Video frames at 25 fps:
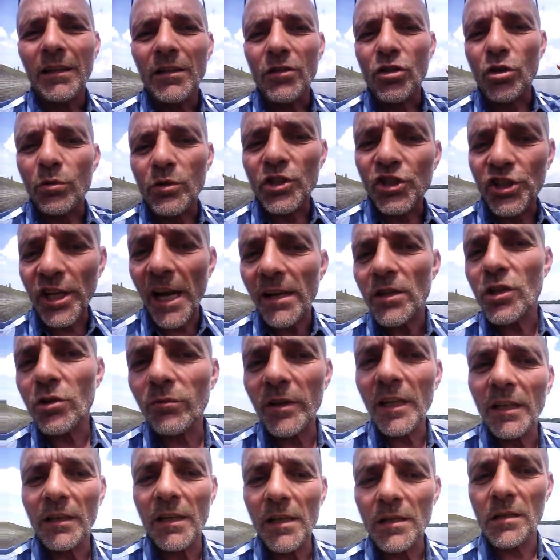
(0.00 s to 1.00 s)
So
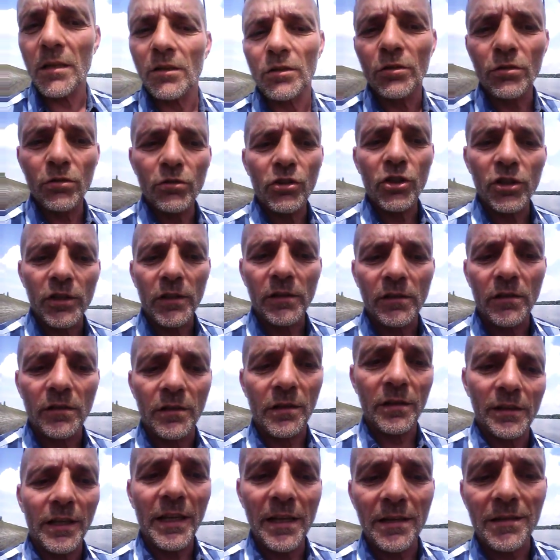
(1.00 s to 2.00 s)
shattering these
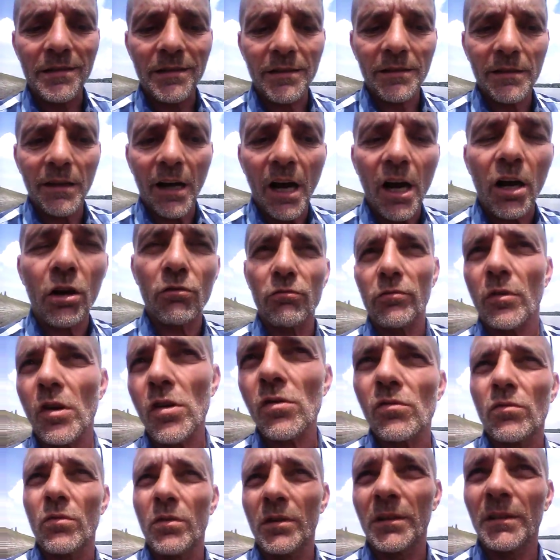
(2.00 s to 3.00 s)
illusions is our
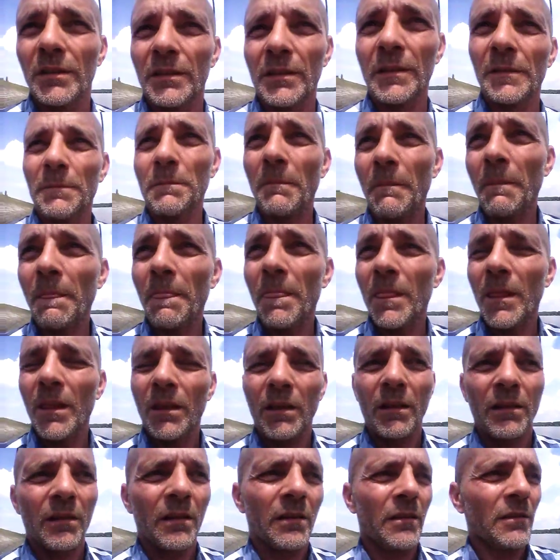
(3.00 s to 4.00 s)
role.
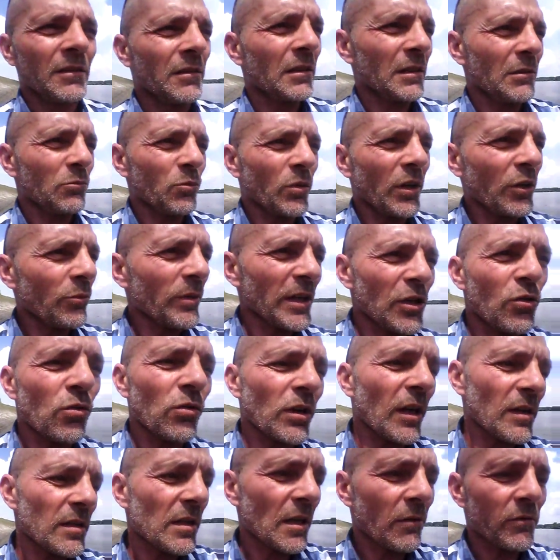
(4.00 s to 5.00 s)
Whether we
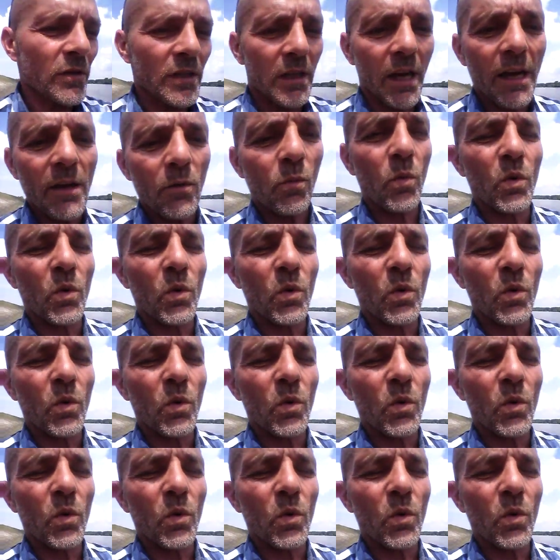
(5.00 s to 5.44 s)
call ourselves light